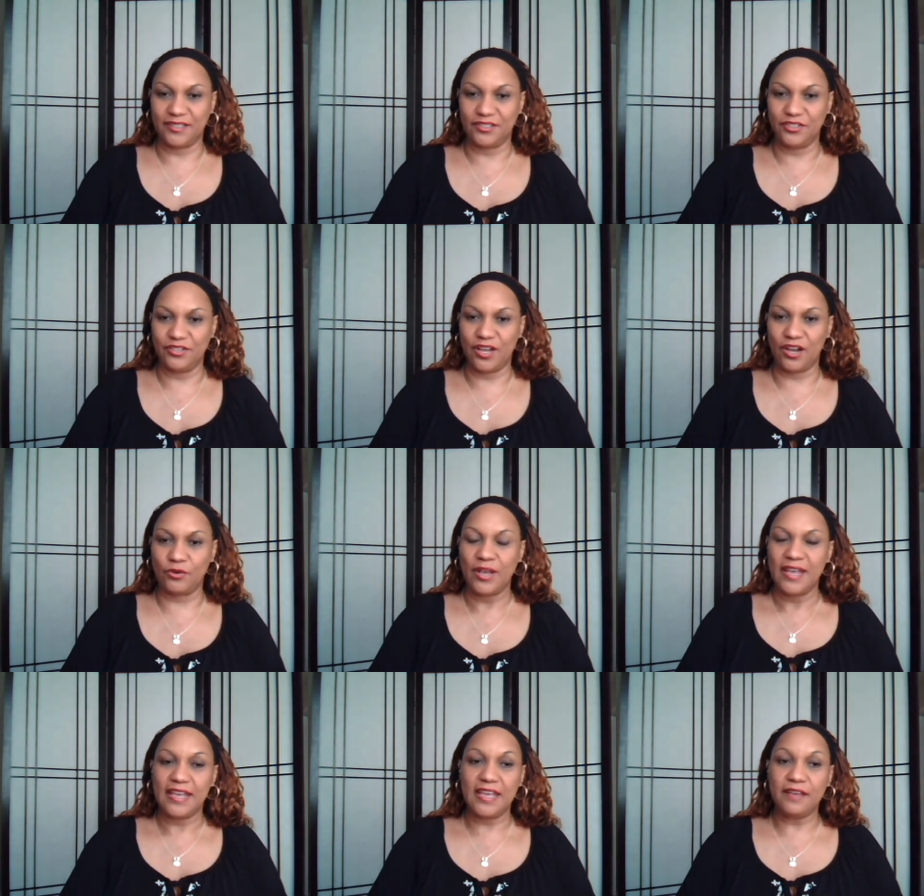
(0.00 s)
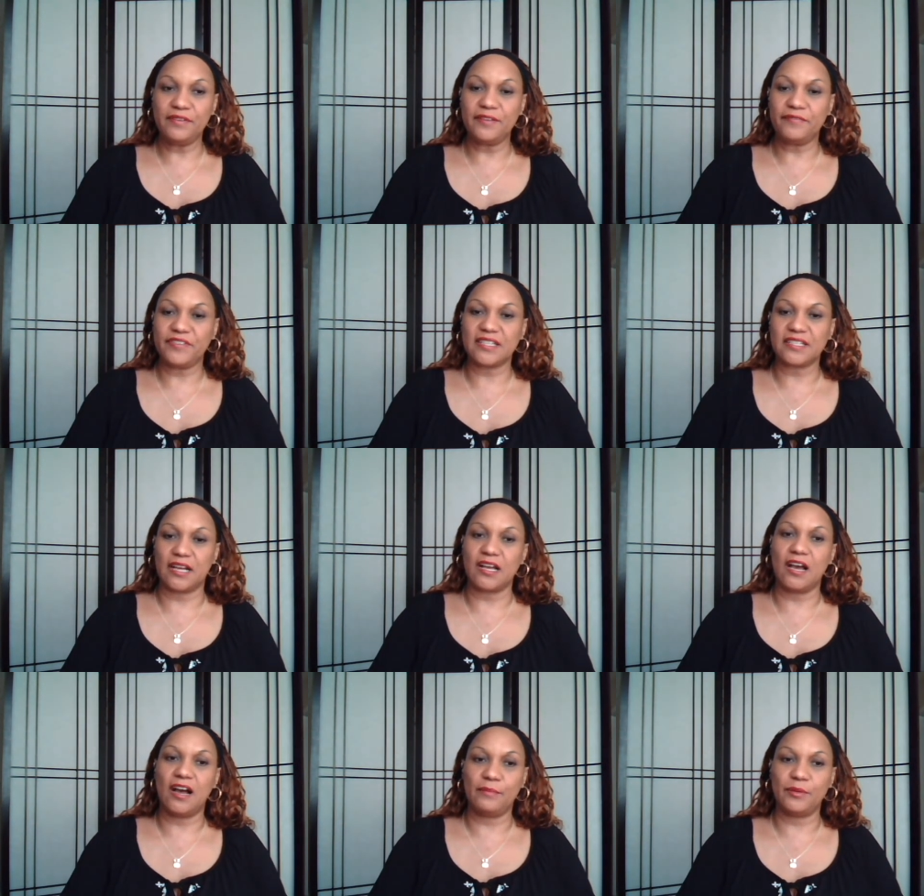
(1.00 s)
Even if it's a
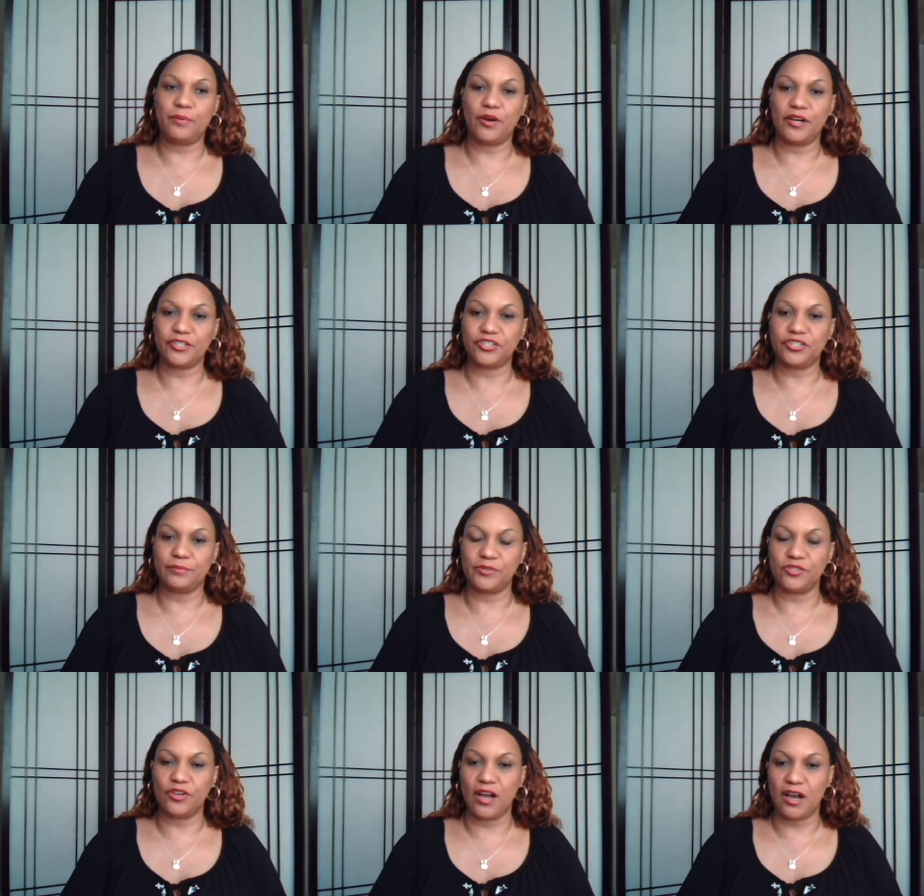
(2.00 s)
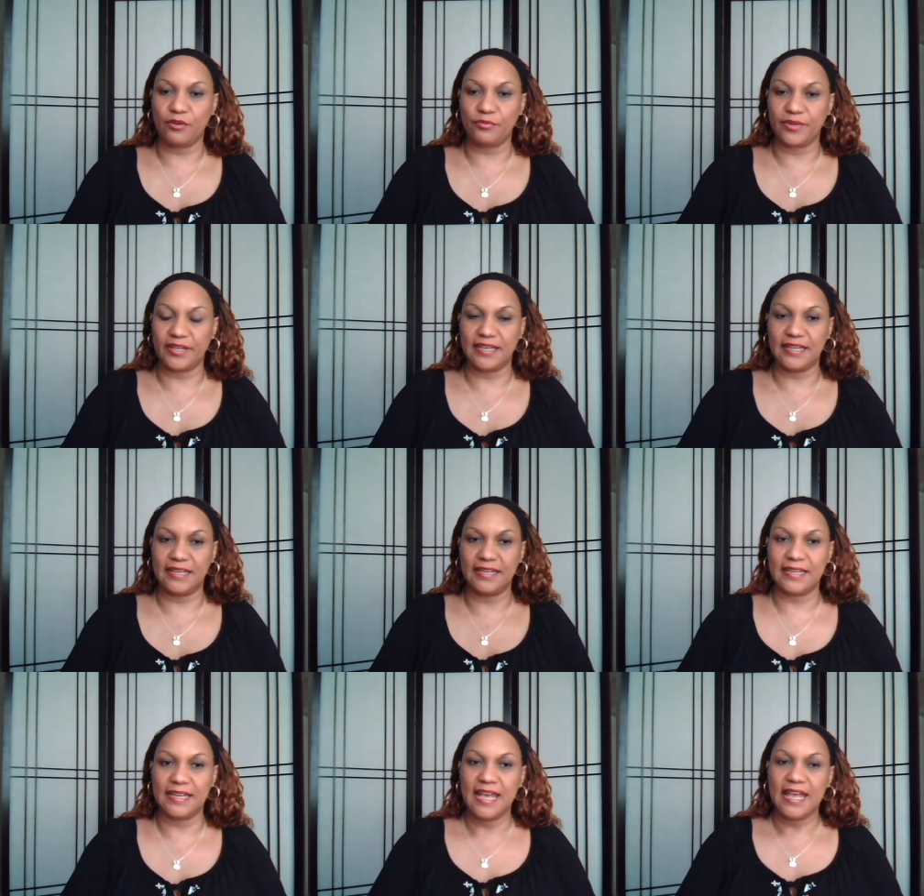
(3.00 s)
karmic partnership and you're already in
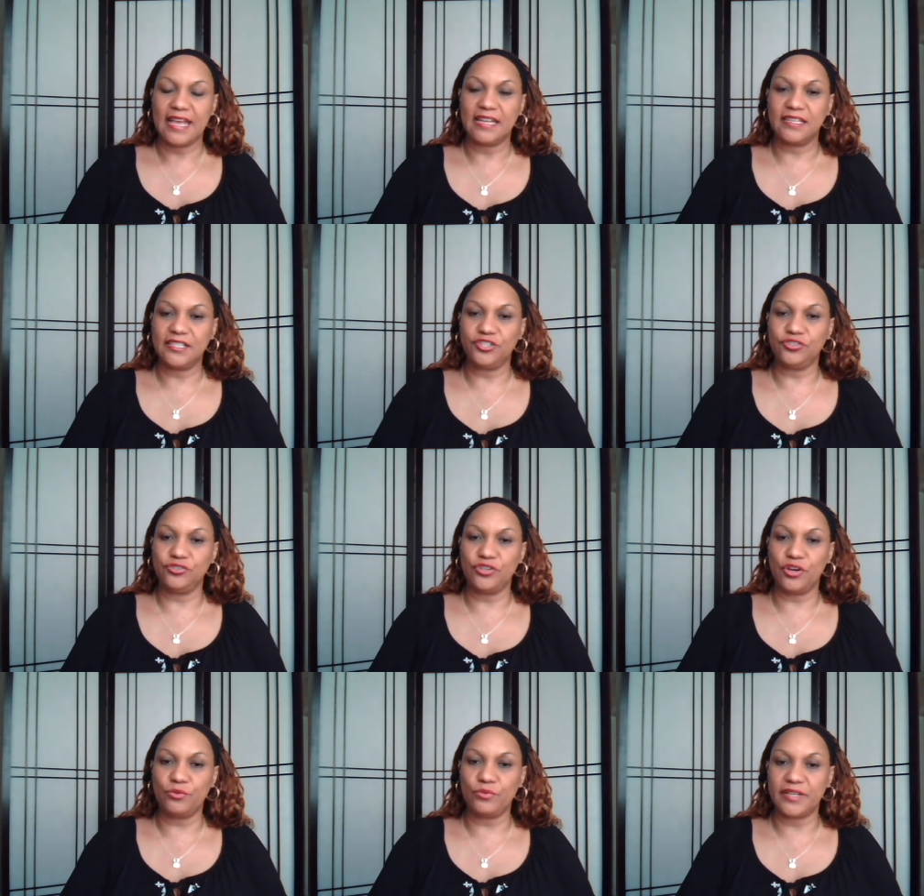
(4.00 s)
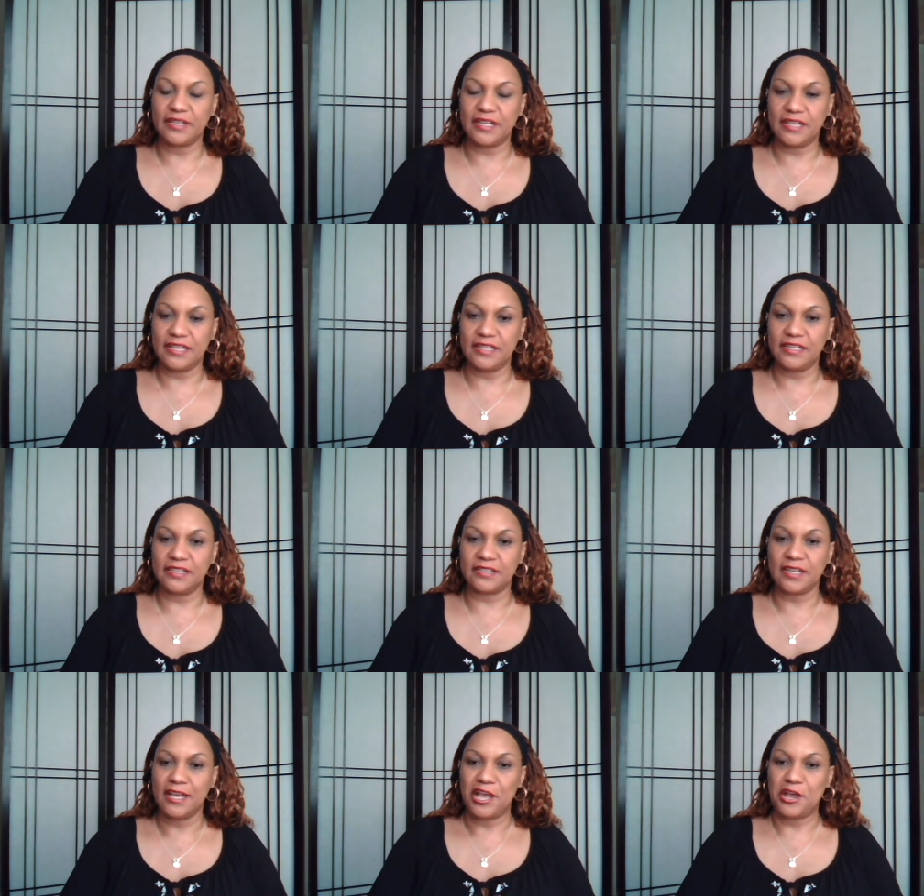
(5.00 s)
it, at least you know what it
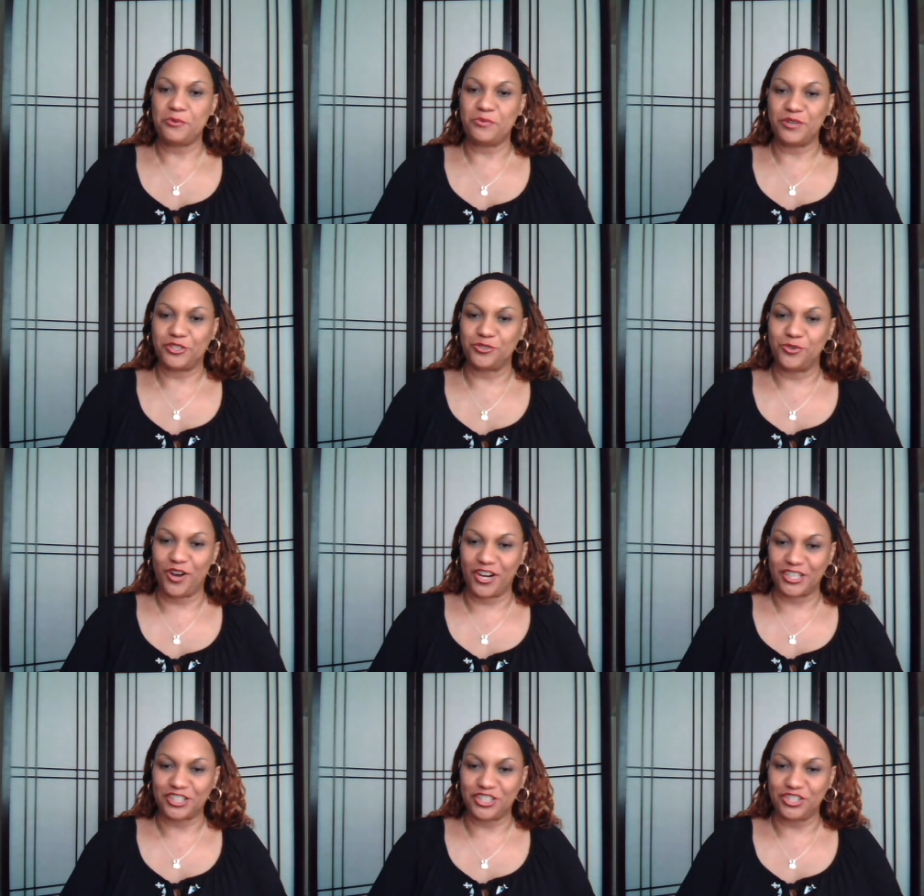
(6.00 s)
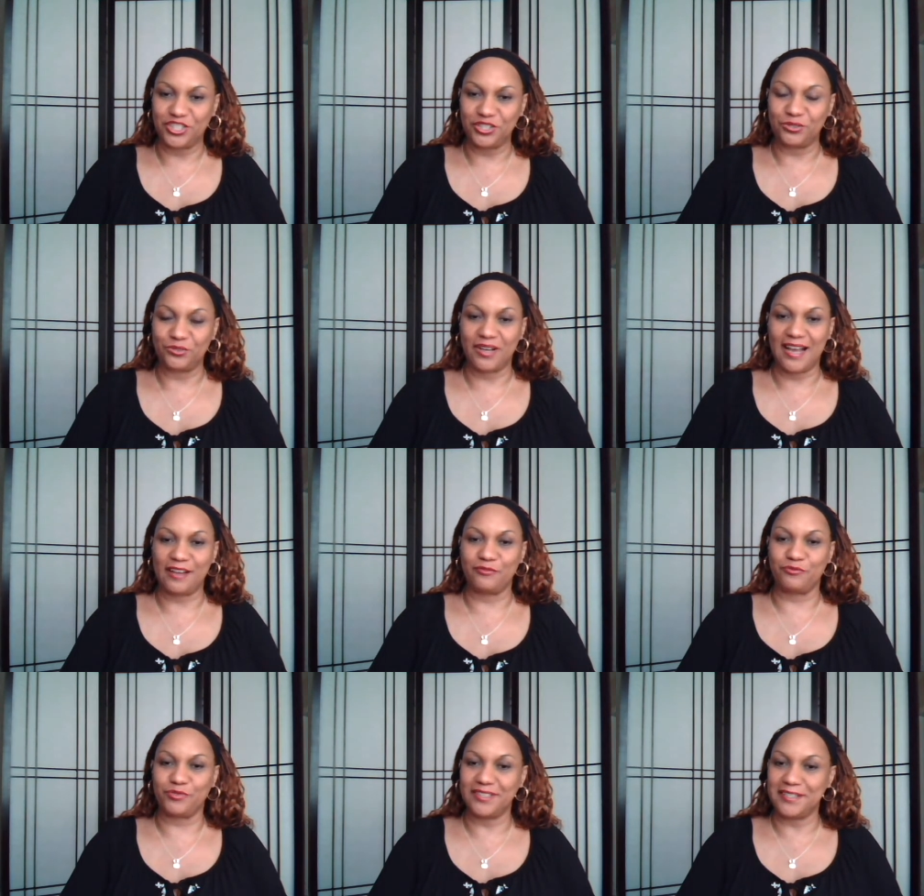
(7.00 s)
is and what you are to do. I've
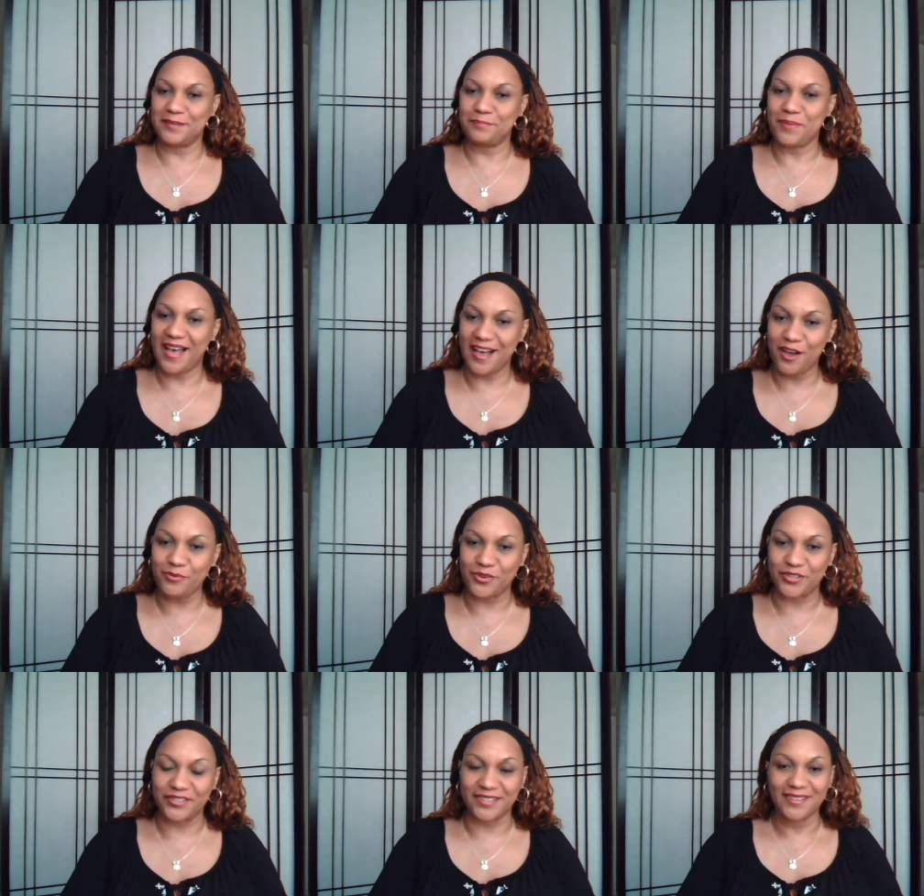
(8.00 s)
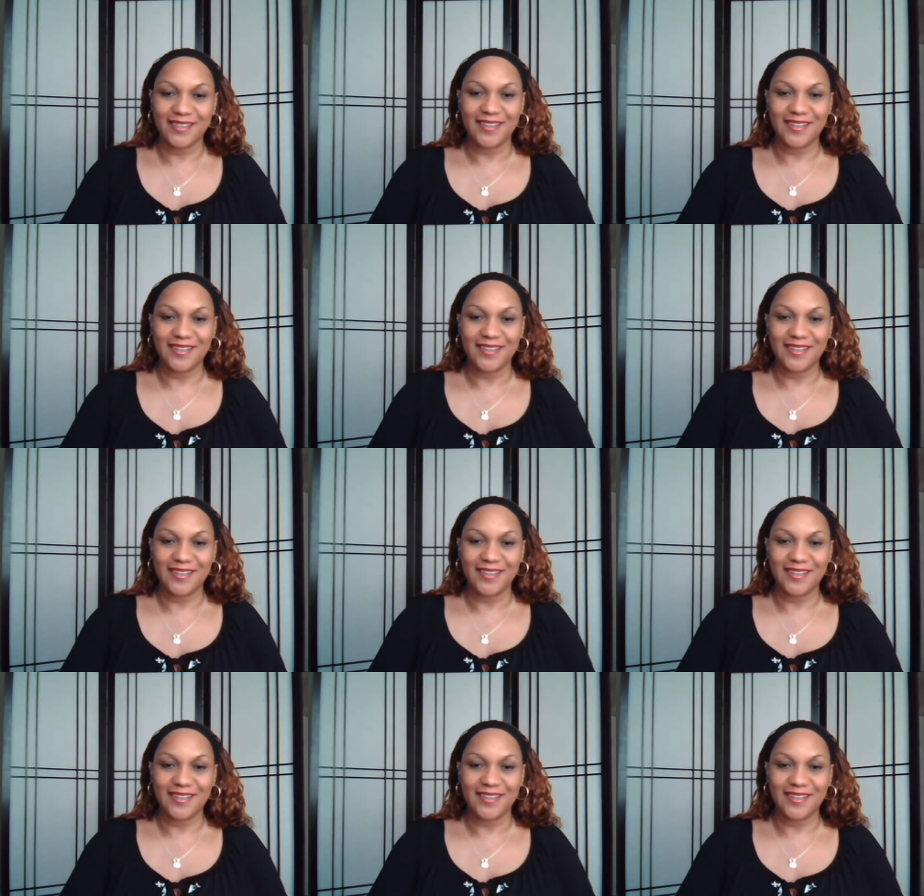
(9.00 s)
really empowered